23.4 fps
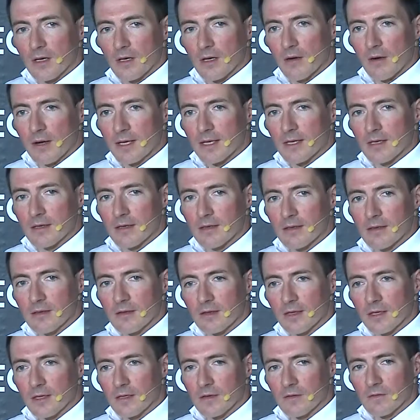I can
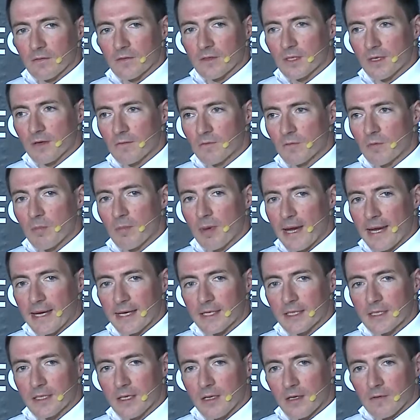think of several
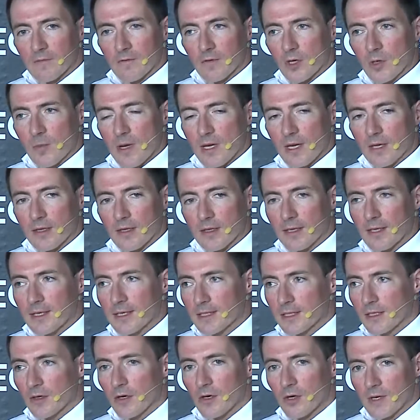banks for whom anything that
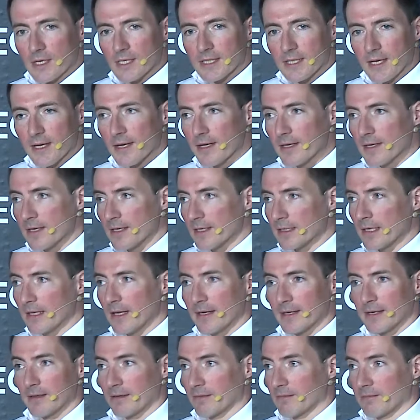isn't RSA is
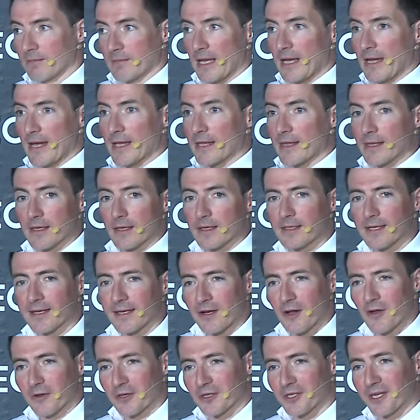like alien
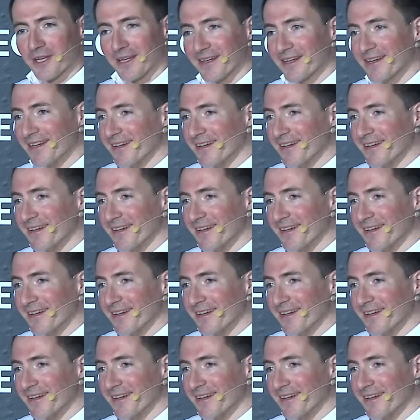technology.